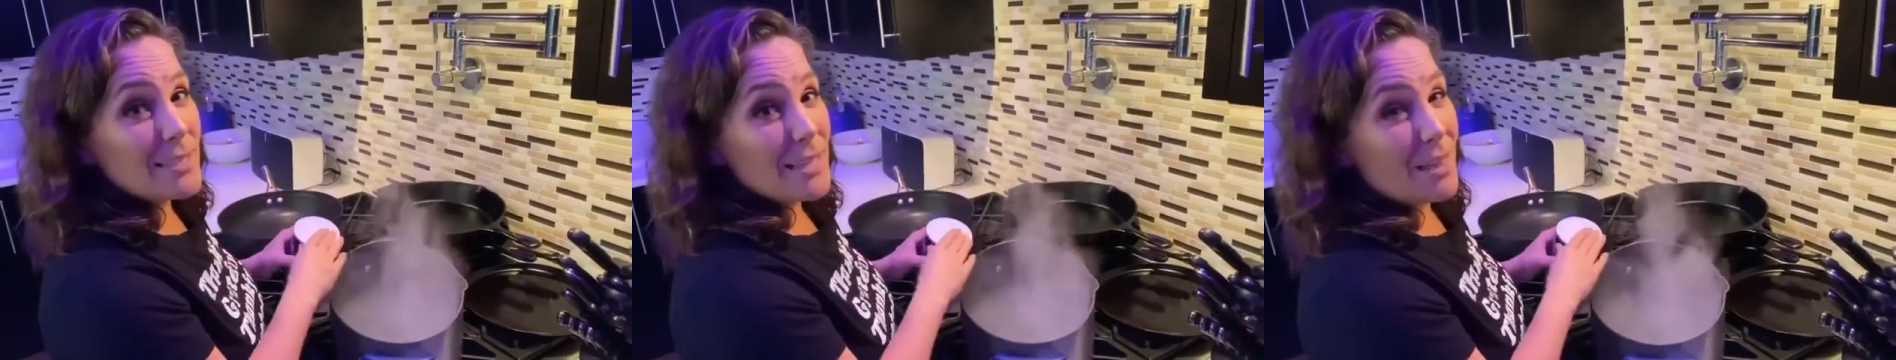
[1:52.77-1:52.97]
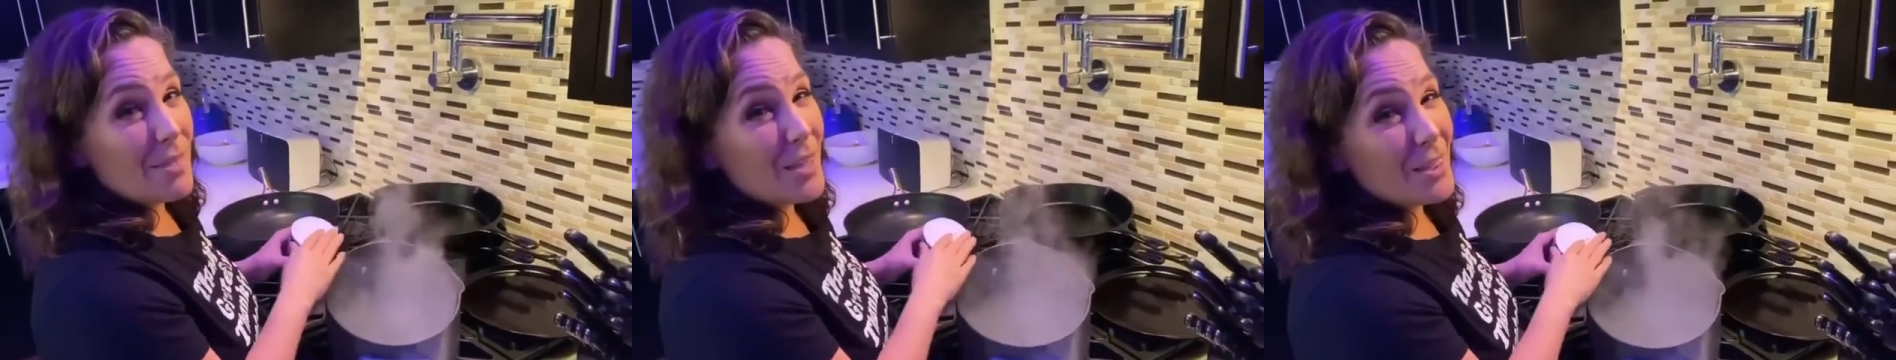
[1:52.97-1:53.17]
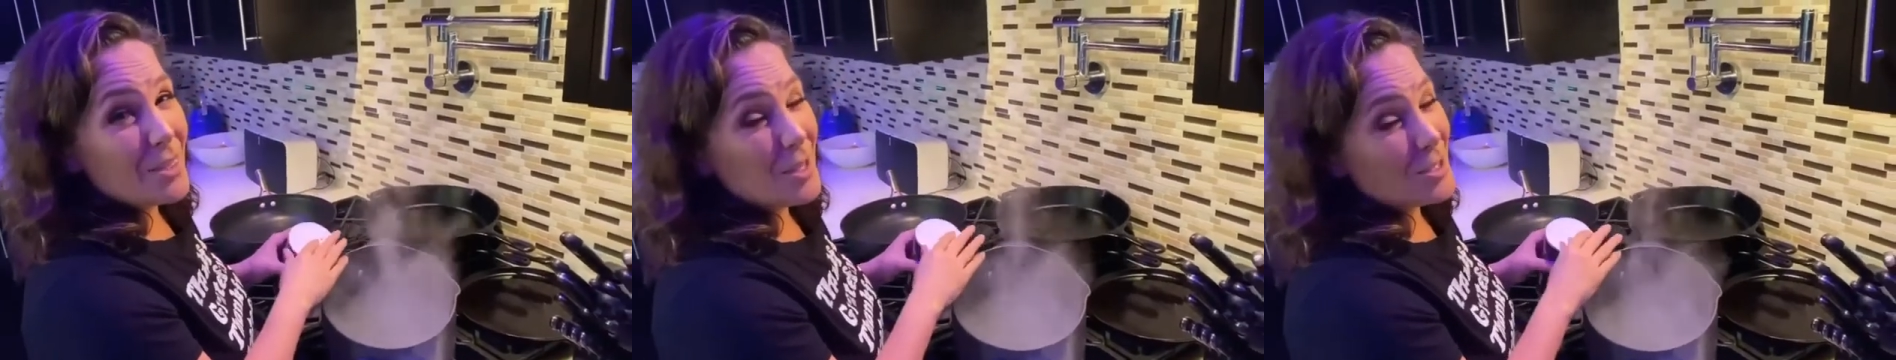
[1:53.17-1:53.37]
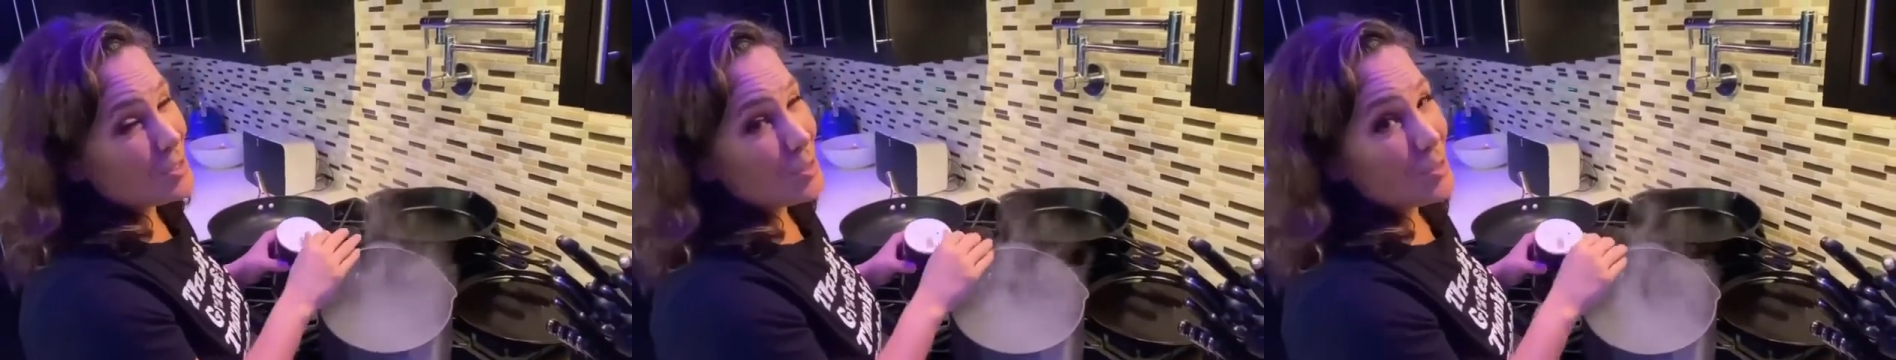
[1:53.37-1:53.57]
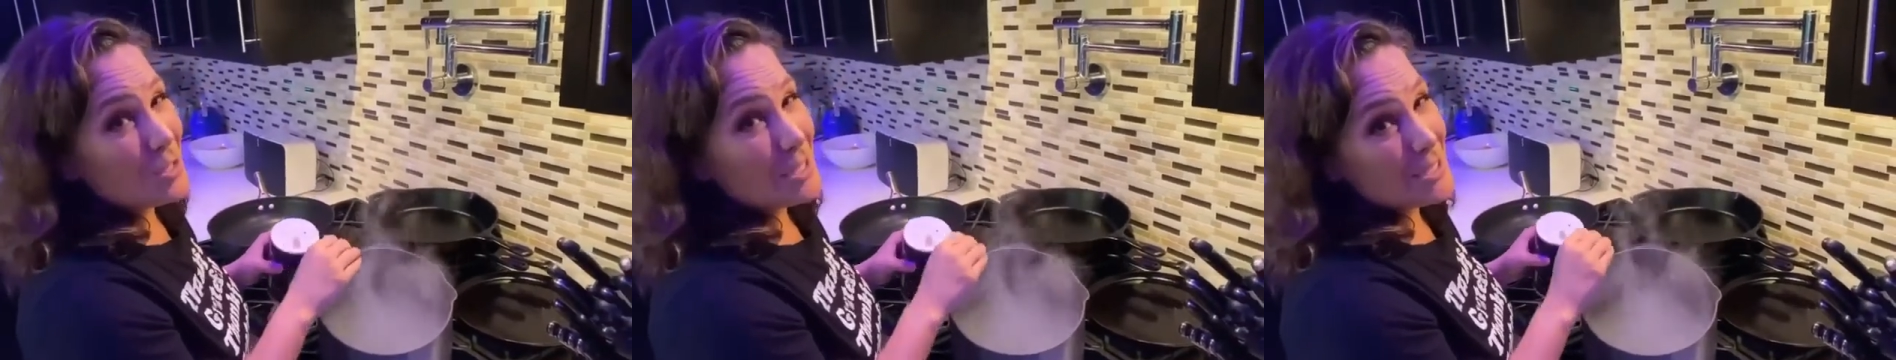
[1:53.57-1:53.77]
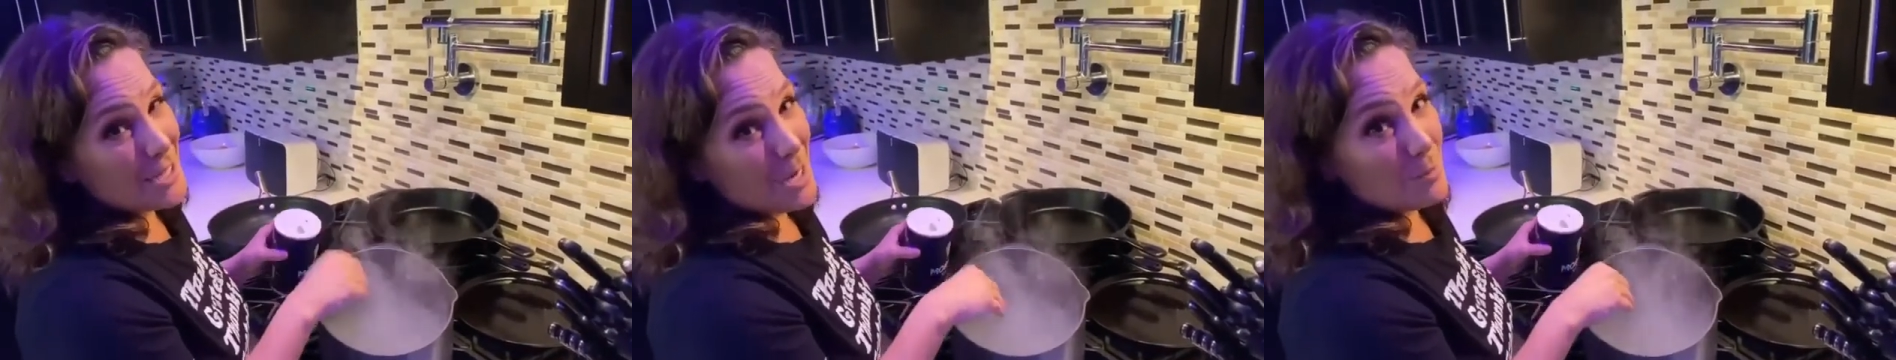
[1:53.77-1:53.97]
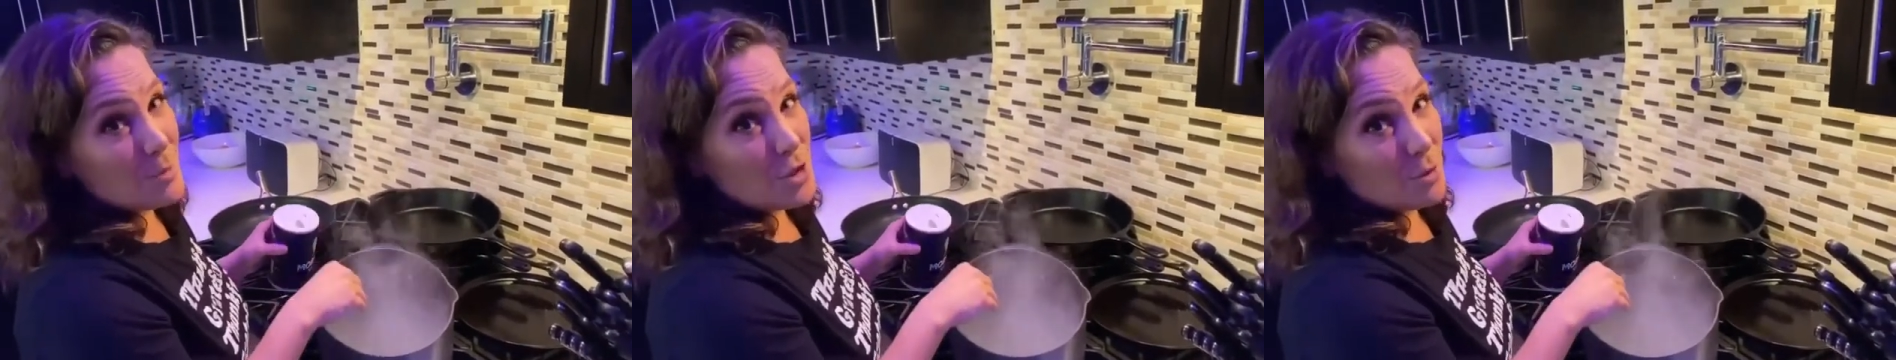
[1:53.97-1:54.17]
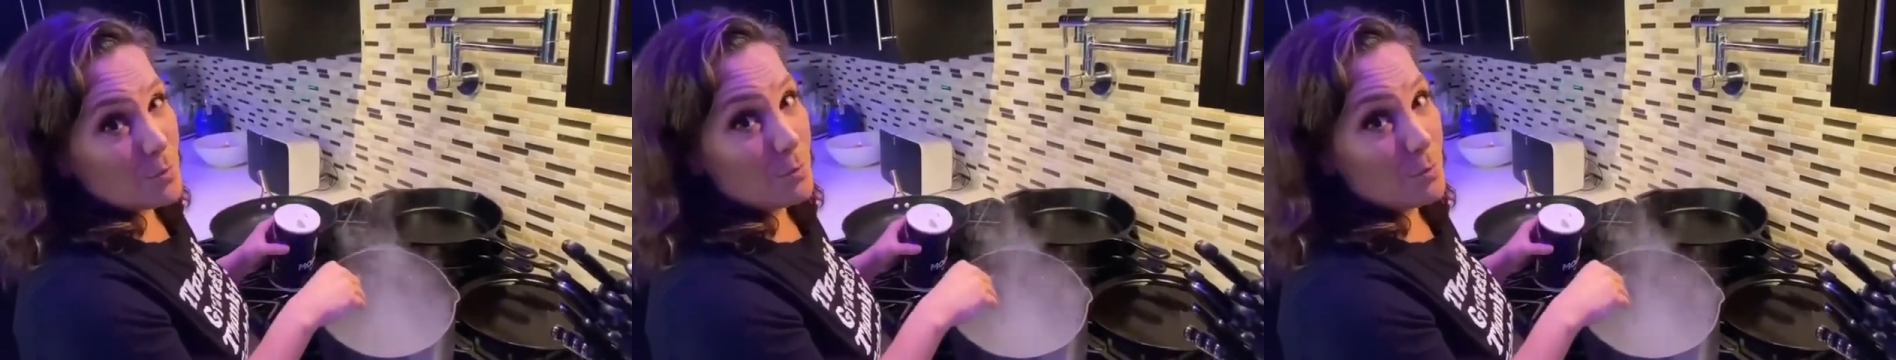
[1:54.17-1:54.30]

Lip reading: I think that you're gonna damage